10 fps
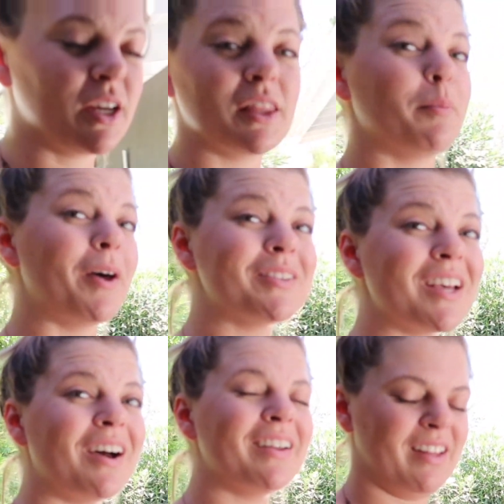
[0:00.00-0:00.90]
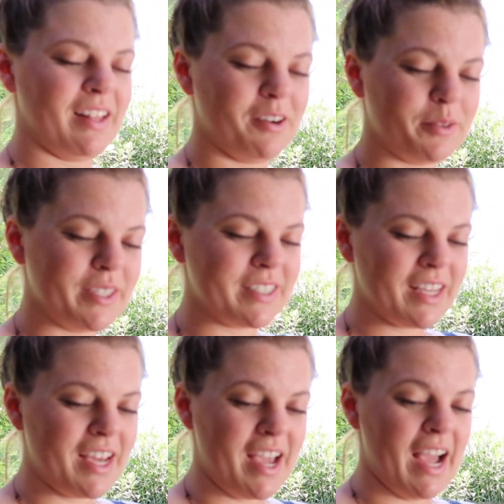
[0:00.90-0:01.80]
got the belt on. That was
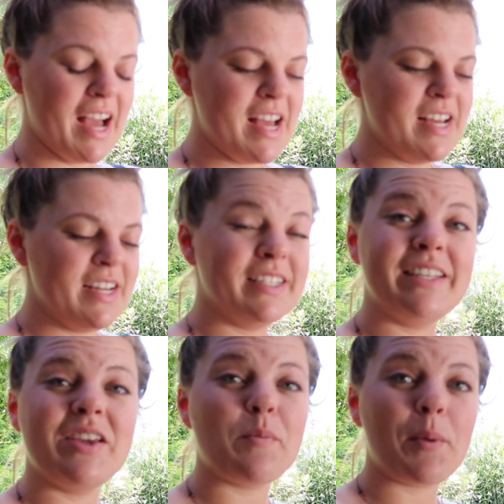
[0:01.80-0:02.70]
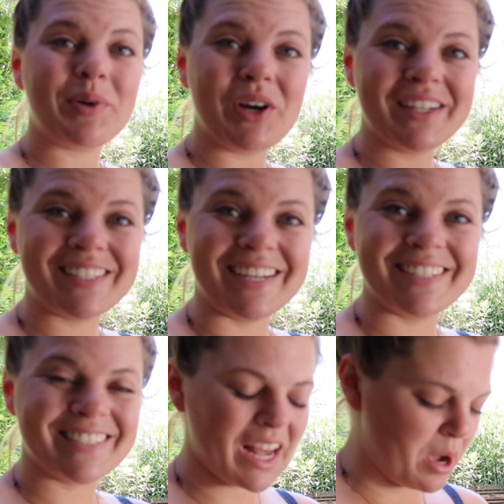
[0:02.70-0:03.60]
a team process.